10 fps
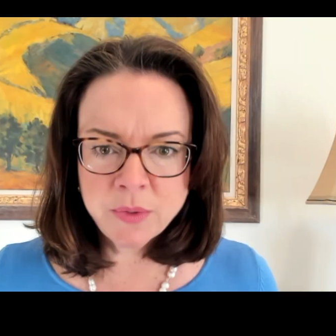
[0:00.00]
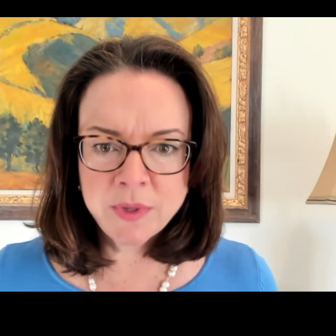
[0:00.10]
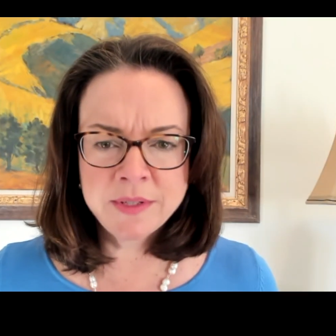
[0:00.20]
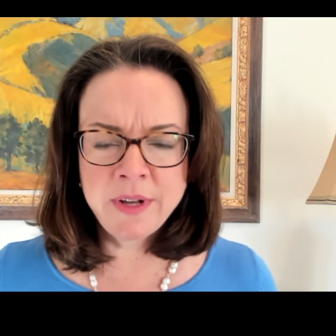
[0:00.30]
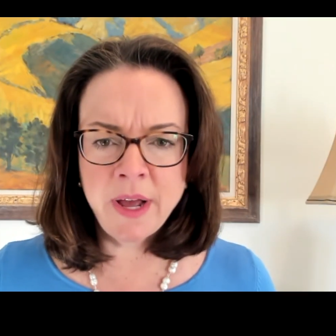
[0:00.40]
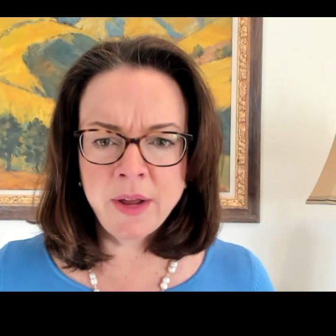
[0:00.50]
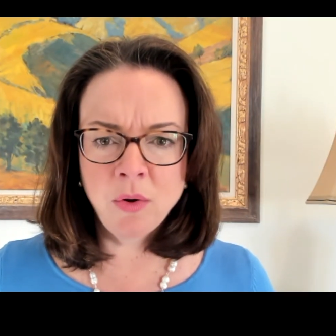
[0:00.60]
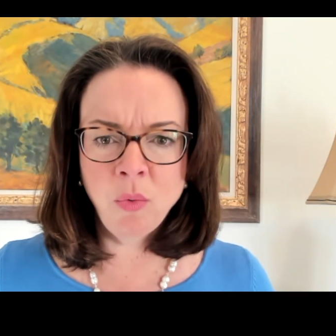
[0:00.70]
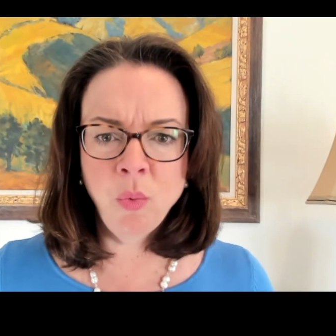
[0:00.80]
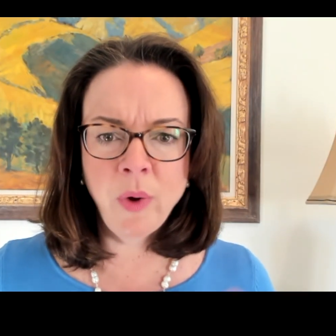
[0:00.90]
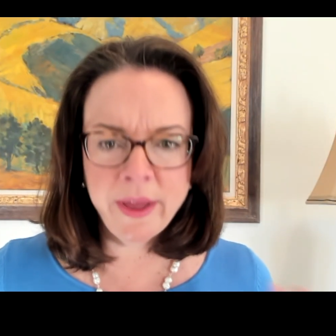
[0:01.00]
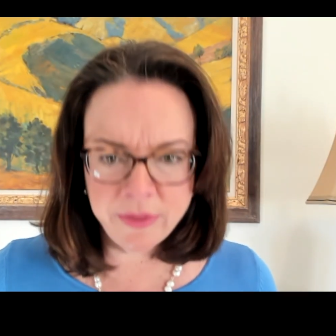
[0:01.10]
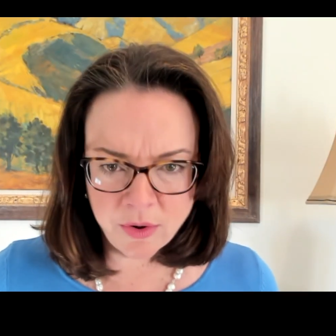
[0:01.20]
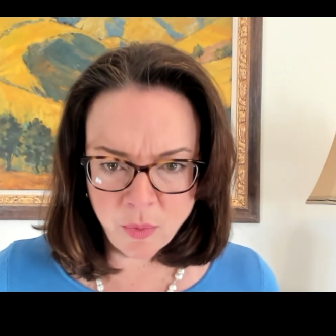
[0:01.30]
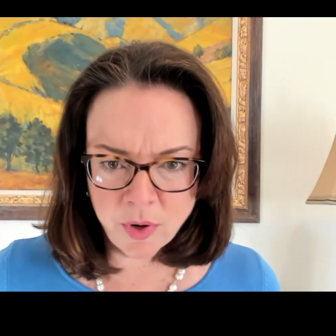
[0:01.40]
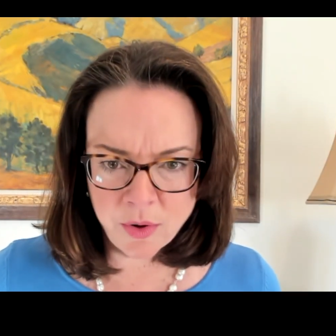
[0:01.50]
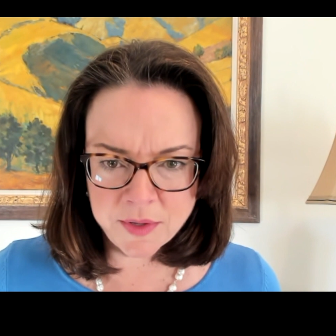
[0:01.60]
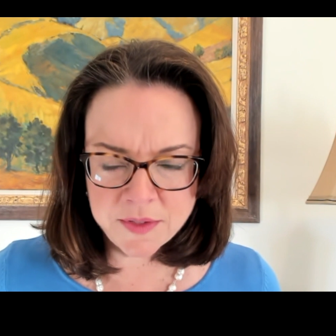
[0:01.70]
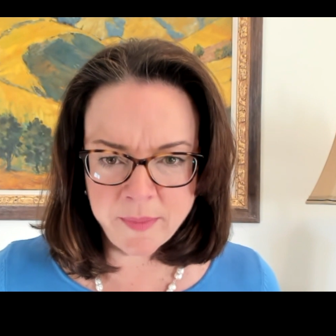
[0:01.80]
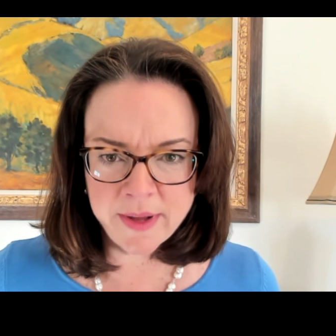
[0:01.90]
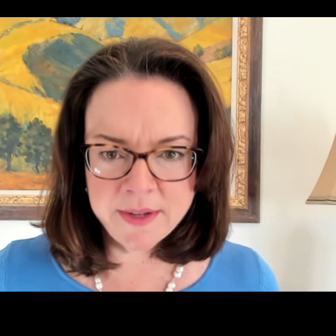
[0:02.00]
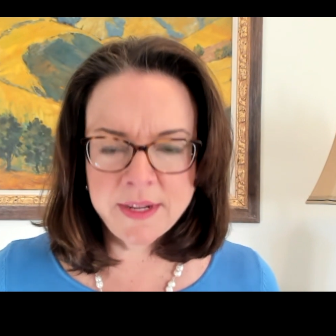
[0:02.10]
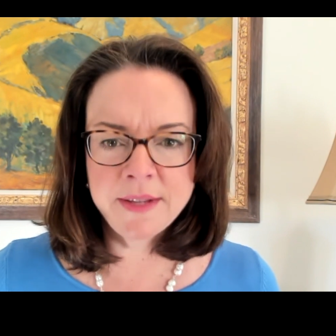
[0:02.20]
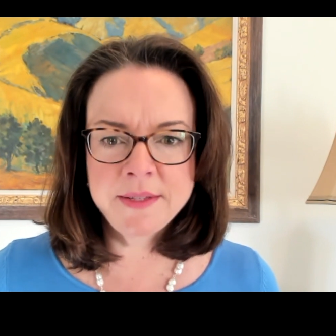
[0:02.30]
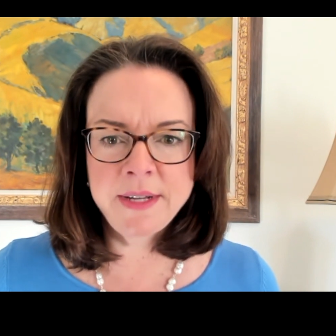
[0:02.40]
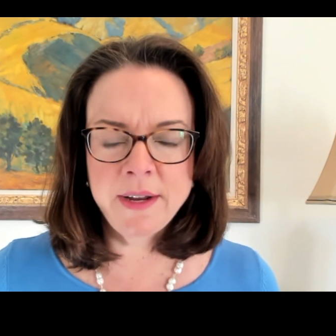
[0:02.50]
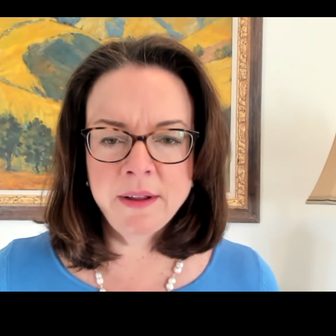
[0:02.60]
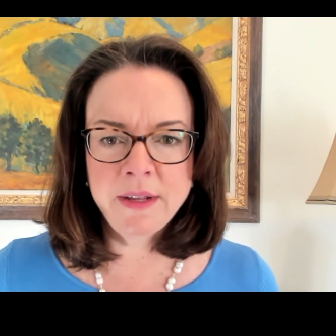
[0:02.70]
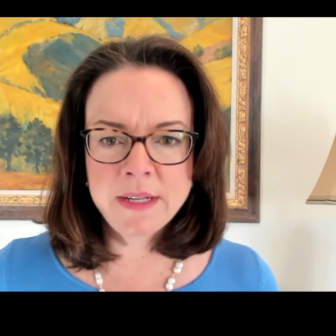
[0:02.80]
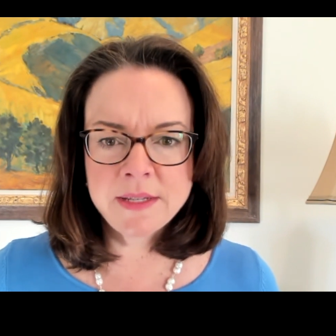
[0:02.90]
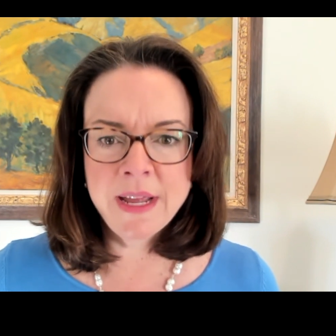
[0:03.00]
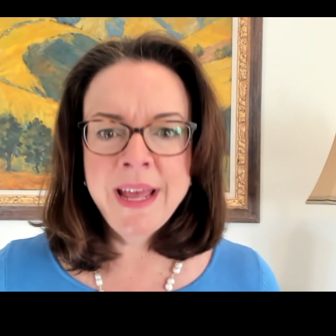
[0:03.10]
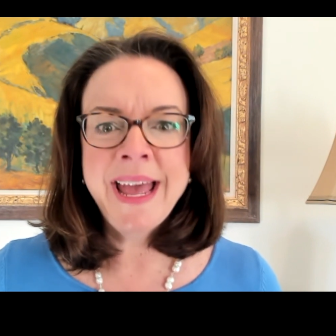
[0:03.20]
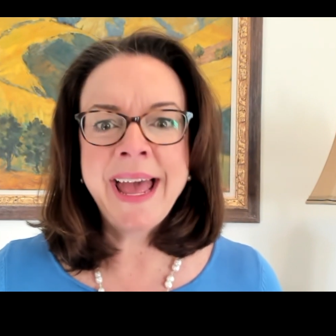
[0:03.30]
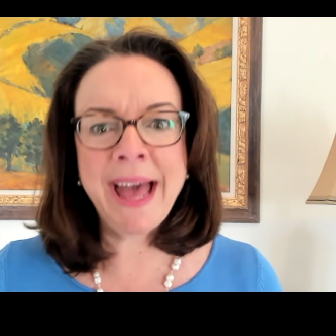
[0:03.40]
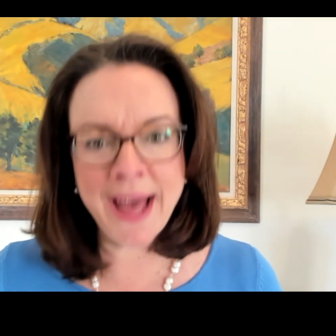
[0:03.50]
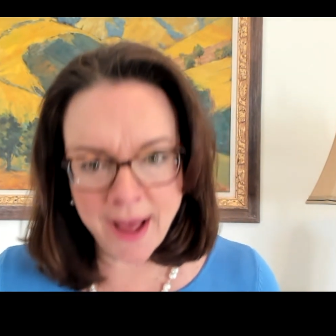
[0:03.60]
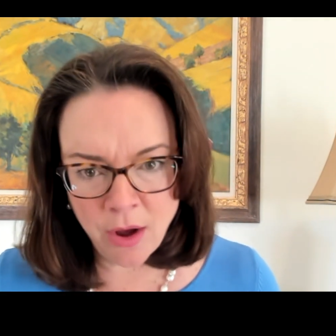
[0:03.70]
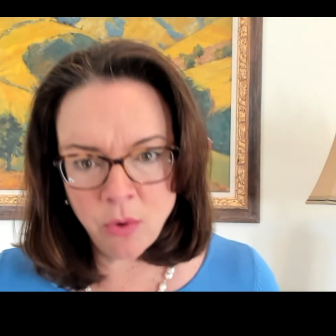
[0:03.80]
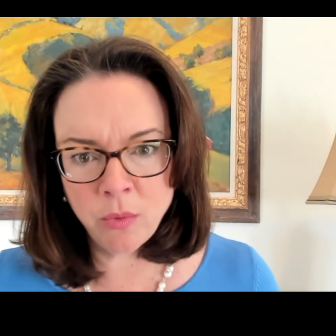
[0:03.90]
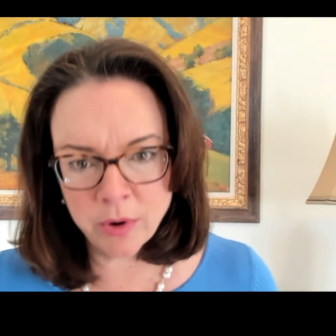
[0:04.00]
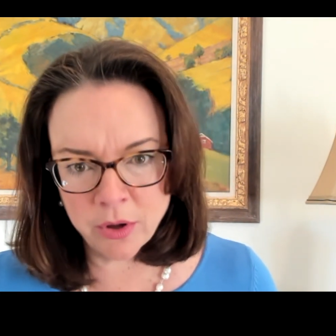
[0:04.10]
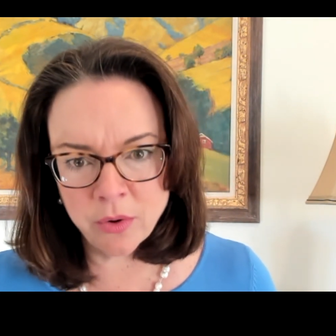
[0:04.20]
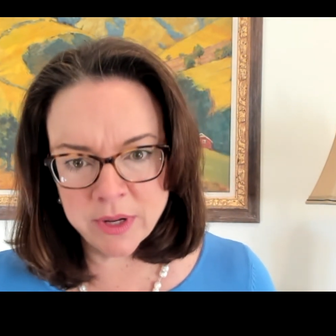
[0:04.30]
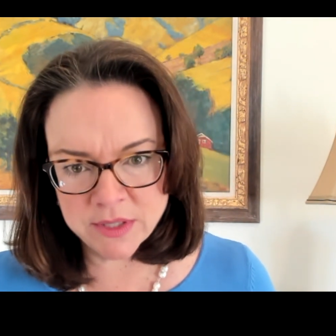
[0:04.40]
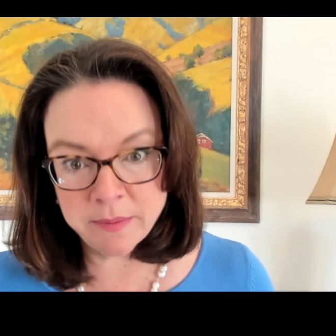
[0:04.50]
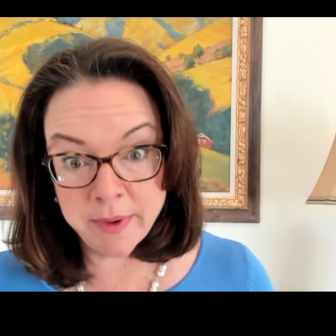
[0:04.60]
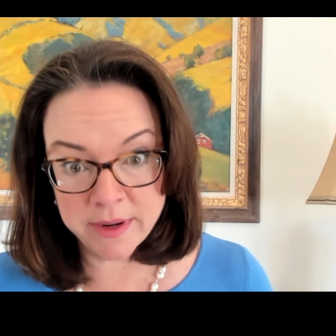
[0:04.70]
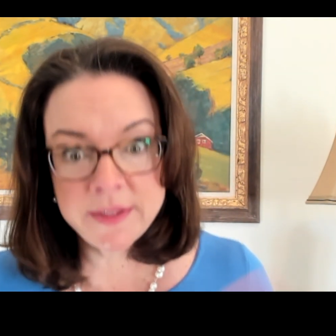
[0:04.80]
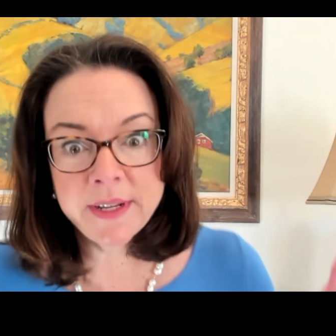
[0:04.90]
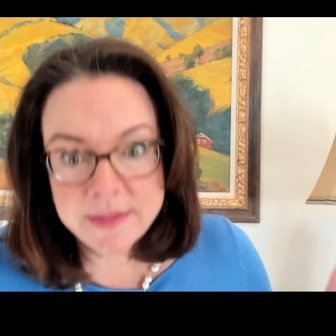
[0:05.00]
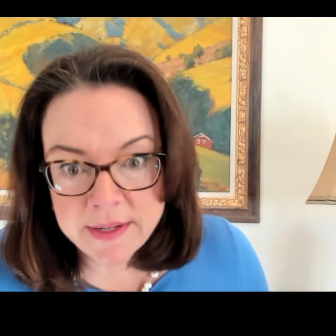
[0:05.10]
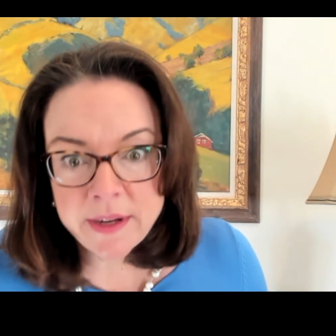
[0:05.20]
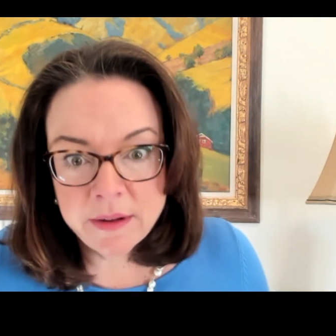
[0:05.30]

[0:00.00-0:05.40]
It's not whether we're going to monetize data, it's how we're going to monetize data.